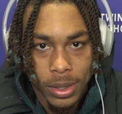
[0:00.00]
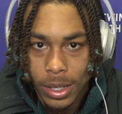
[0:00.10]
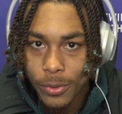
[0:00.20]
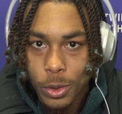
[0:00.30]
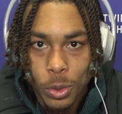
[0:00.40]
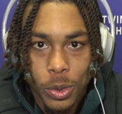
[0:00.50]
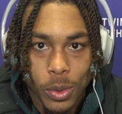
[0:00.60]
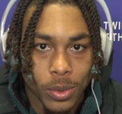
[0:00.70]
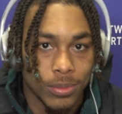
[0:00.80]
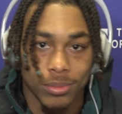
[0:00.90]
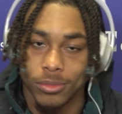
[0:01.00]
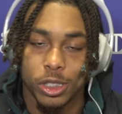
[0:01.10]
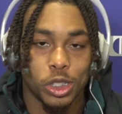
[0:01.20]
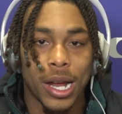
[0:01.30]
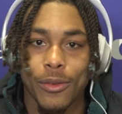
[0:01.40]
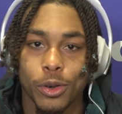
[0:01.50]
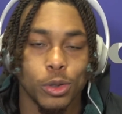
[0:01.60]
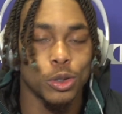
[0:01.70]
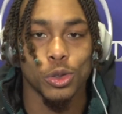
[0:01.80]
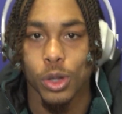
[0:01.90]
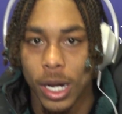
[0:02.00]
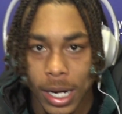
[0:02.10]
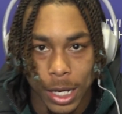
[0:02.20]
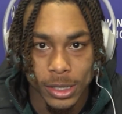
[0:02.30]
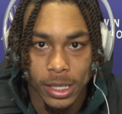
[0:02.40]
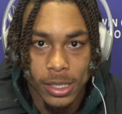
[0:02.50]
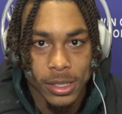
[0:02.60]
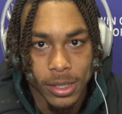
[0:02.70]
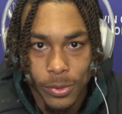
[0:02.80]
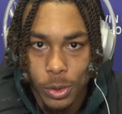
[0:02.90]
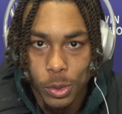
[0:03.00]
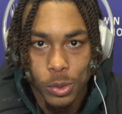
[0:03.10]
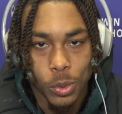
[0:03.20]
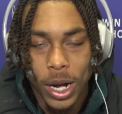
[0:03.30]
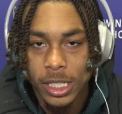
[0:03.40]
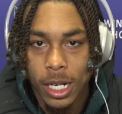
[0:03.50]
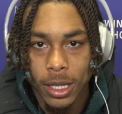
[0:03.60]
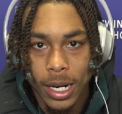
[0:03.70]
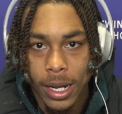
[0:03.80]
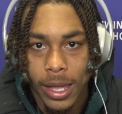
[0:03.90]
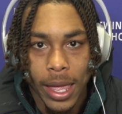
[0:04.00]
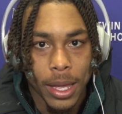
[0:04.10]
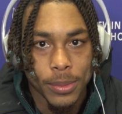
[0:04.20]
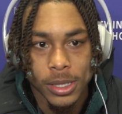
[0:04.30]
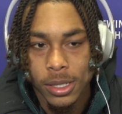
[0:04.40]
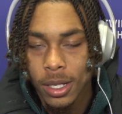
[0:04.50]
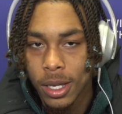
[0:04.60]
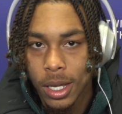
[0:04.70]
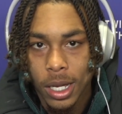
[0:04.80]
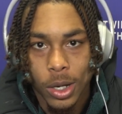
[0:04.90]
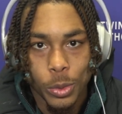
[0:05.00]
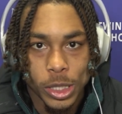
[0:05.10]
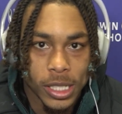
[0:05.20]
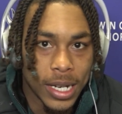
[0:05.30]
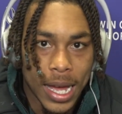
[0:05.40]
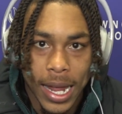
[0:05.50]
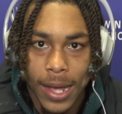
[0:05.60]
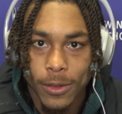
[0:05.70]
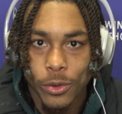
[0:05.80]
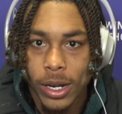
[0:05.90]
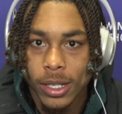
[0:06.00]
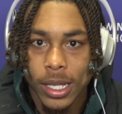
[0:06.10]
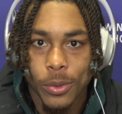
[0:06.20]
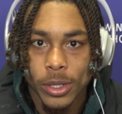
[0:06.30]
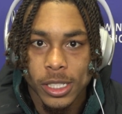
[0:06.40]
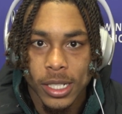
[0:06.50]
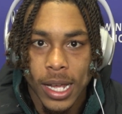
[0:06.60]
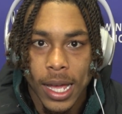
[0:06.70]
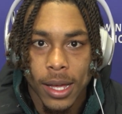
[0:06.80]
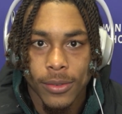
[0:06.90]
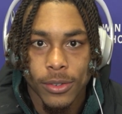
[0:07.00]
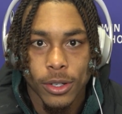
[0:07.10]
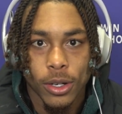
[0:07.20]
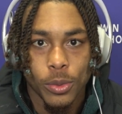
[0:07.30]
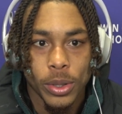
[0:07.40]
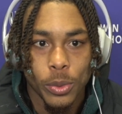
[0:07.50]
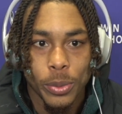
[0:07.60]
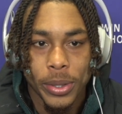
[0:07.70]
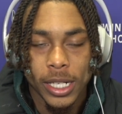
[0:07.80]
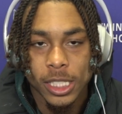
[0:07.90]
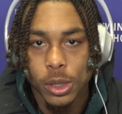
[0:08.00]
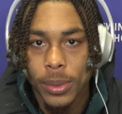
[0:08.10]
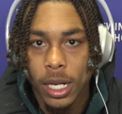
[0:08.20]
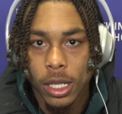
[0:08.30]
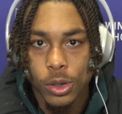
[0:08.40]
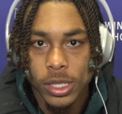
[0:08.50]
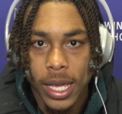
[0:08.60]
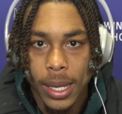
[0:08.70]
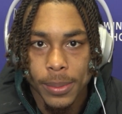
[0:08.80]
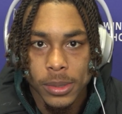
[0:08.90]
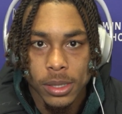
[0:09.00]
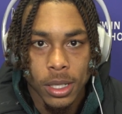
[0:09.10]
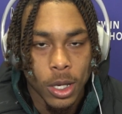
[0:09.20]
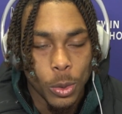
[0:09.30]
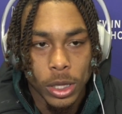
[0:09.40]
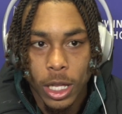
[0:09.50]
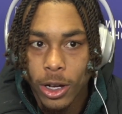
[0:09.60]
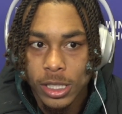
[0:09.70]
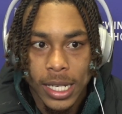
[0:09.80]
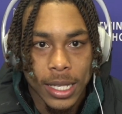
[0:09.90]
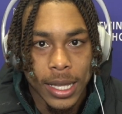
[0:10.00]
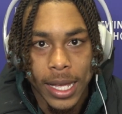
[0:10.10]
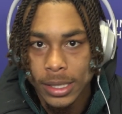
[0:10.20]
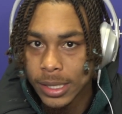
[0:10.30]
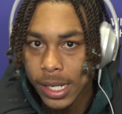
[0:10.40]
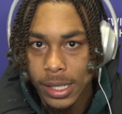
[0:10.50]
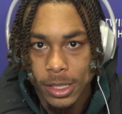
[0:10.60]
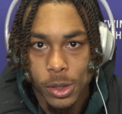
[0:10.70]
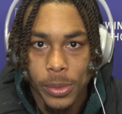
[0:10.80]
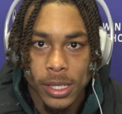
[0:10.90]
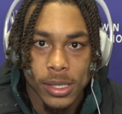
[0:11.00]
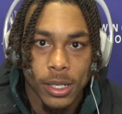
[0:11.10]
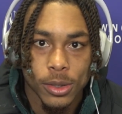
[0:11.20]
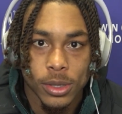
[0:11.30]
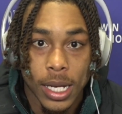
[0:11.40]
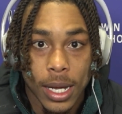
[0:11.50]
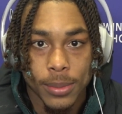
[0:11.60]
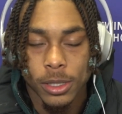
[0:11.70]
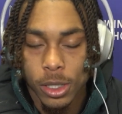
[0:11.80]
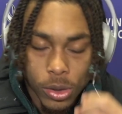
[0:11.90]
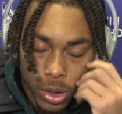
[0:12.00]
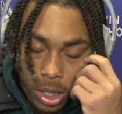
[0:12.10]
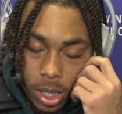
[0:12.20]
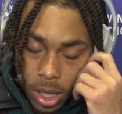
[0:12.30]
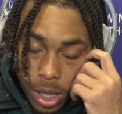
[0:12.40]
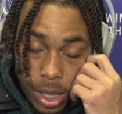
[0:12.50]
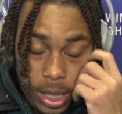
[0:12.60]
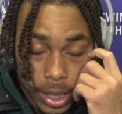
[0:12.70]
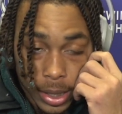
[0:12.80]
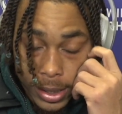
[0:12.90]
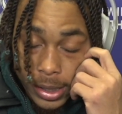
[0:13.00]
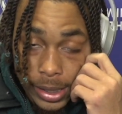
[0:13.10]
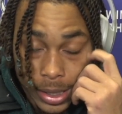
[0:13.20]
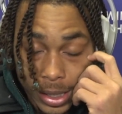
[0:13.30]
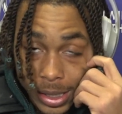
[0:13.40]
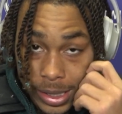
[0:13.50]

if you travel throughout our season, if you watch all of our games, we should not have the record that we should have. You know, we've been in so many close games. We lost at the last second so many single times. So it's